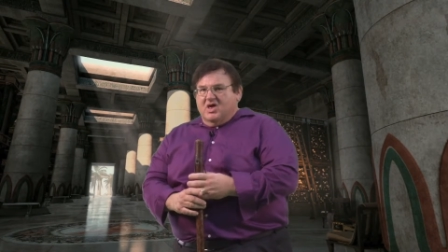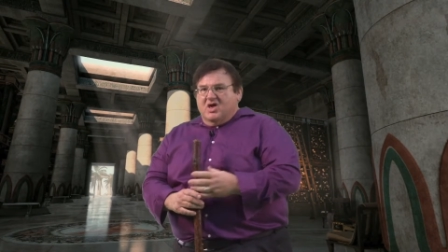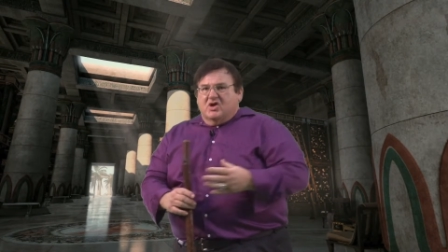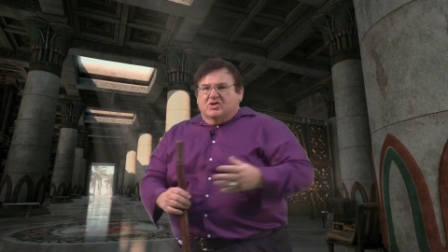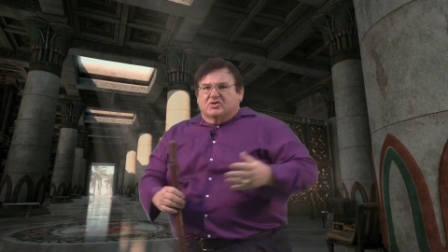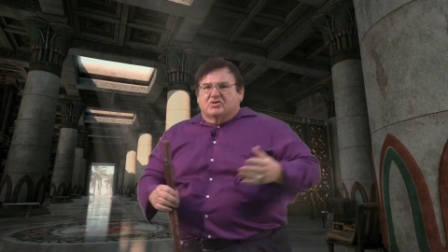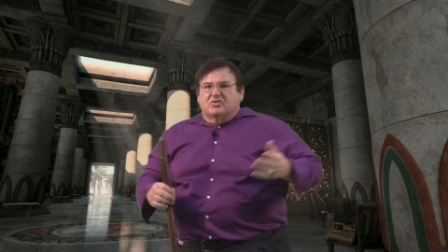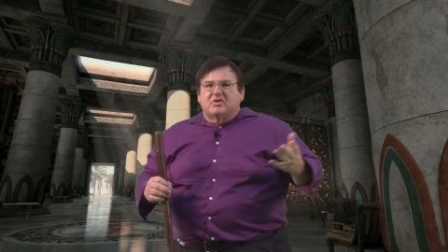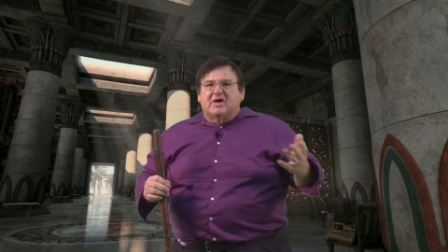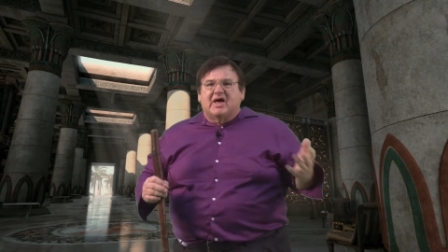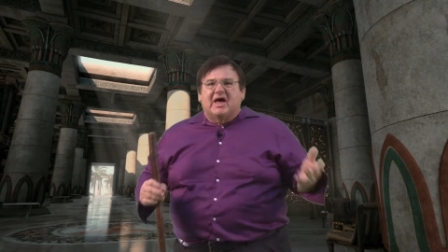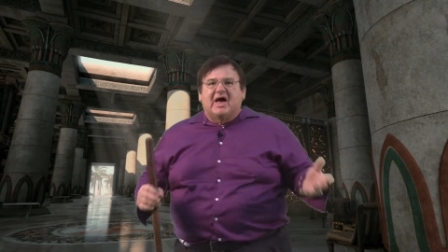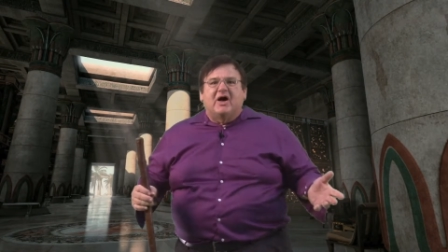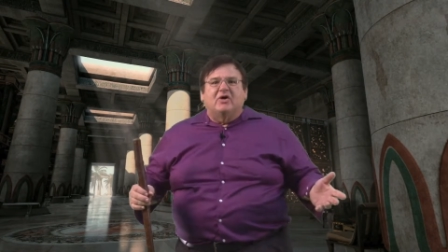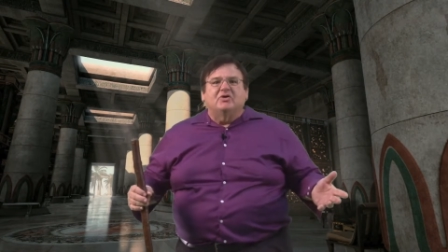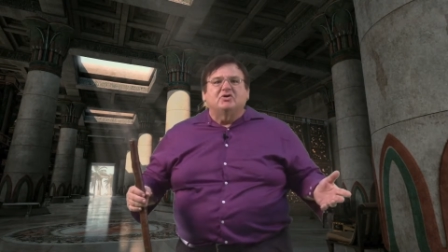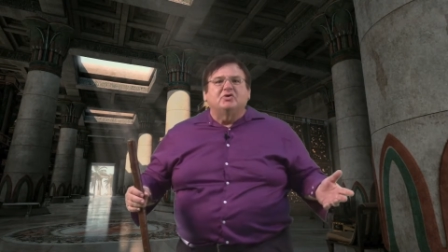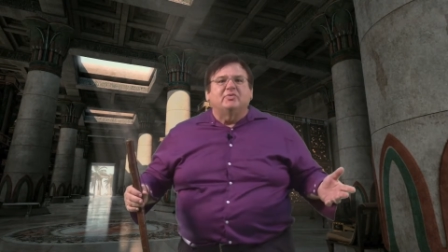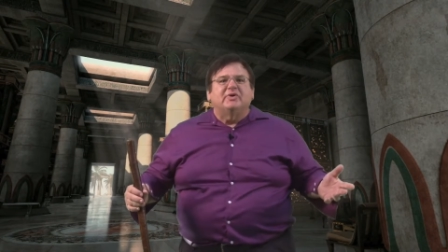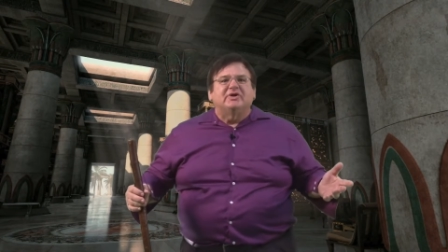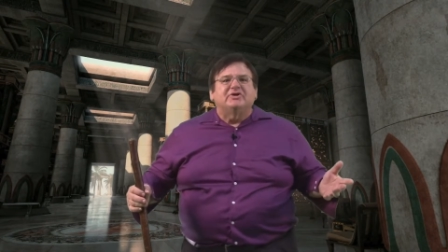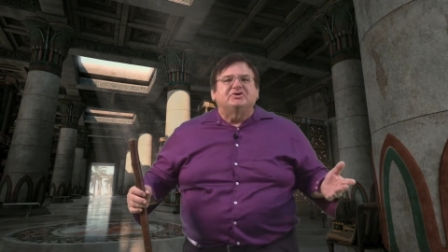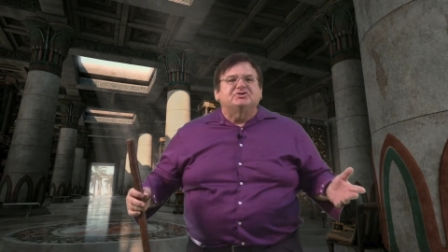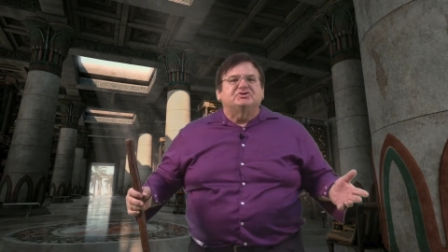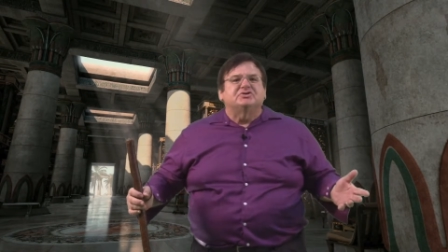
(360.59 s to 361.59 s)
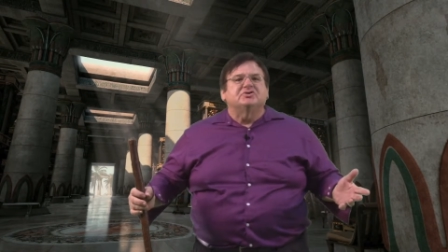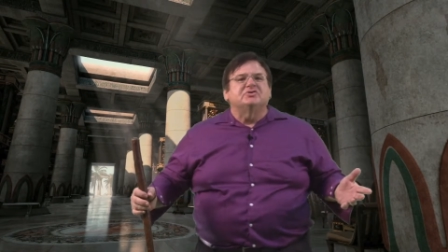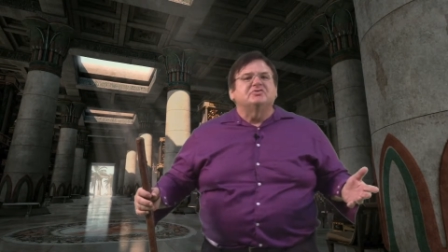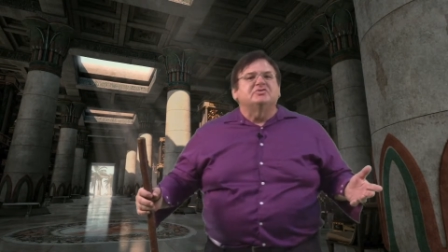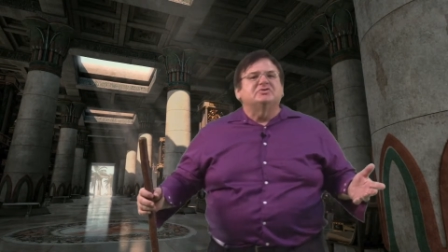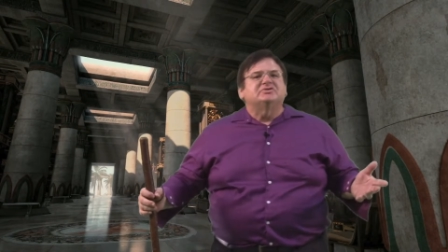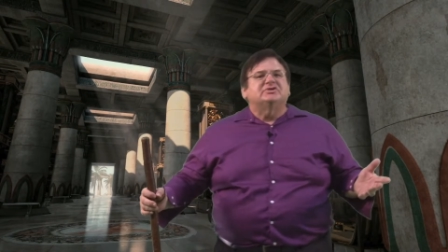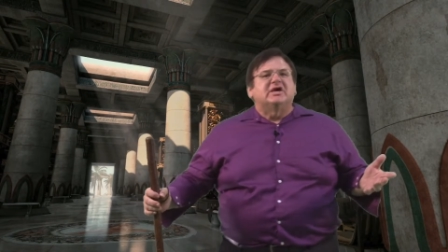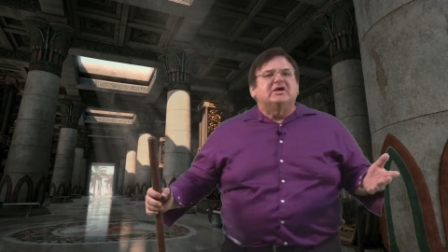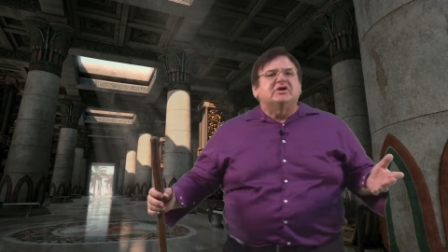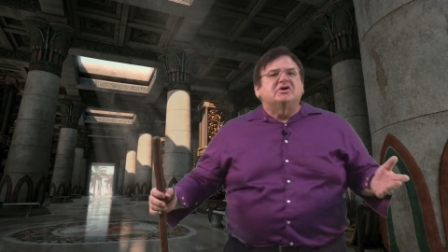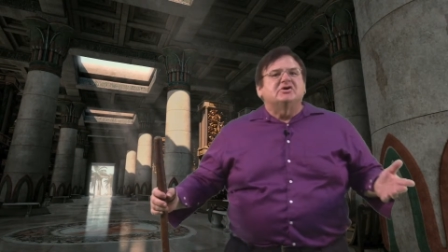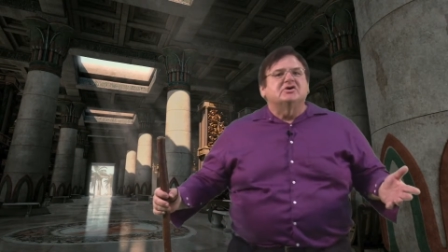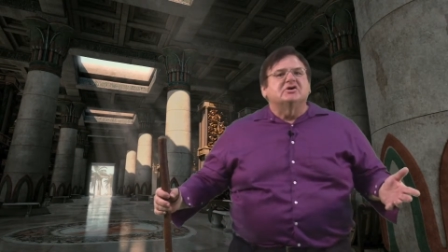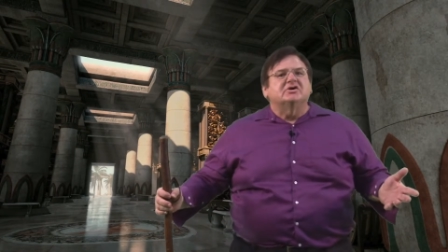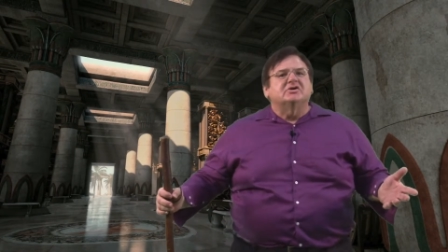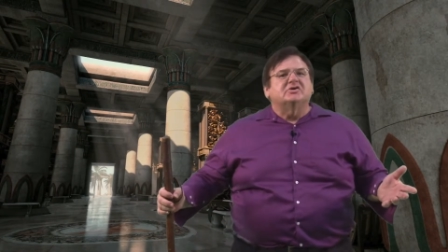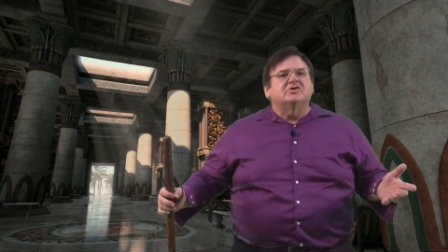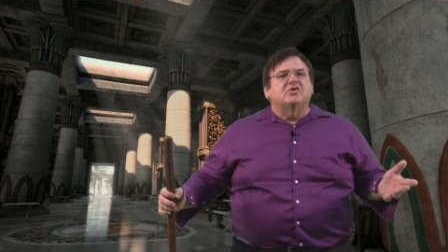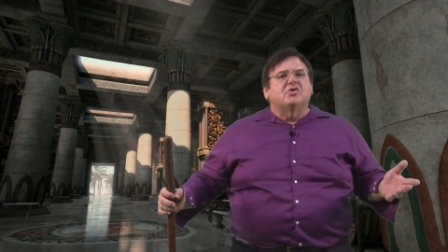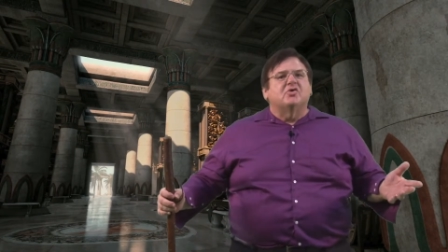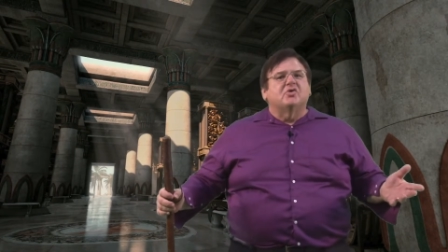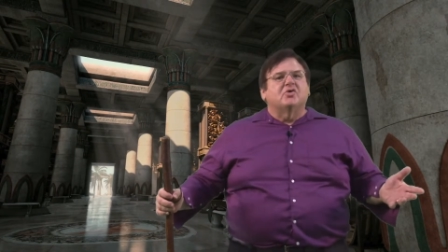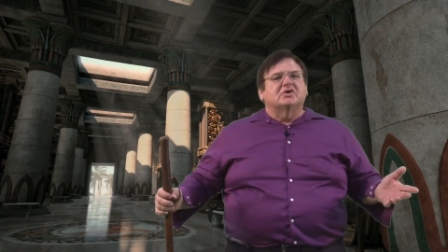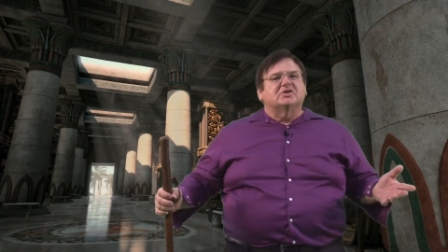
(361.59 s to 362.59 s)
So how do we choose a
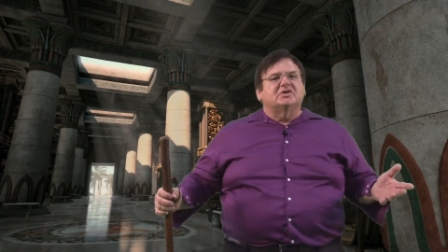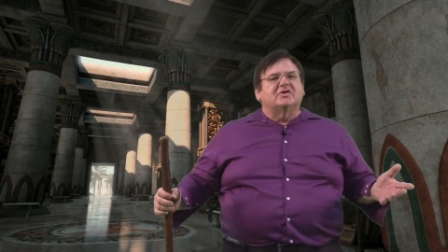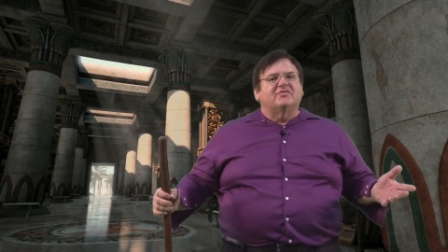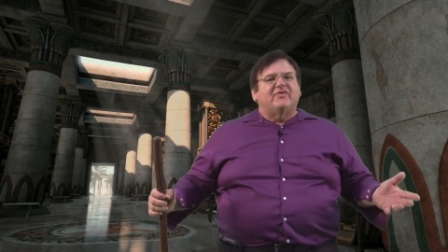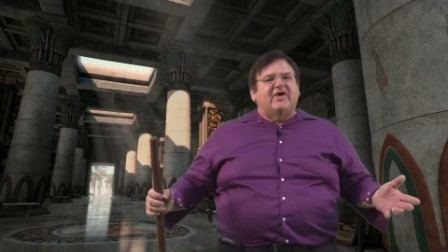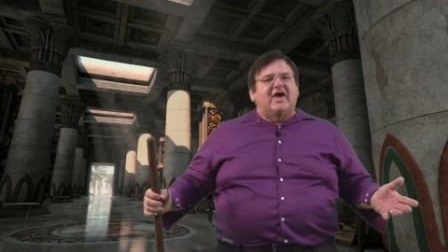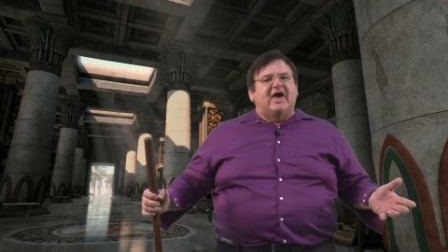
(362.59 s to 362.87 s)
good course of